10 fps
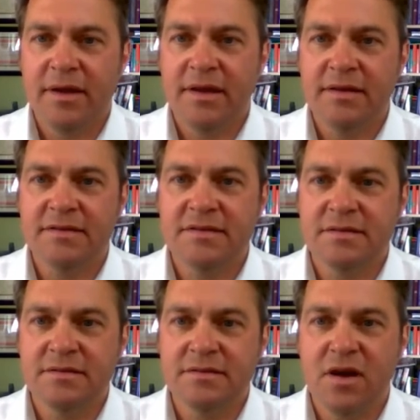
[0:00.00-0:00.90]
it
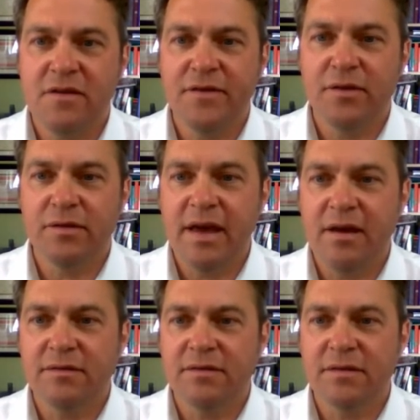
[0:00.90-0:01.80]
is. It's all filled
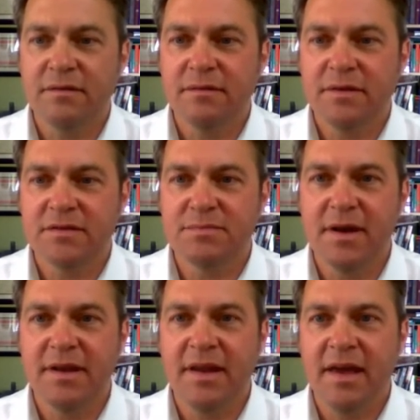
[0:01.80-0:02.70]
out. Here's
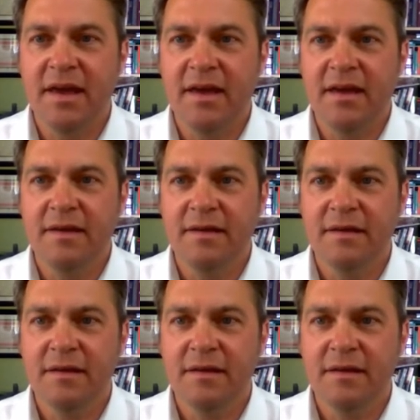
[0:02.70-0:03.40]
Monday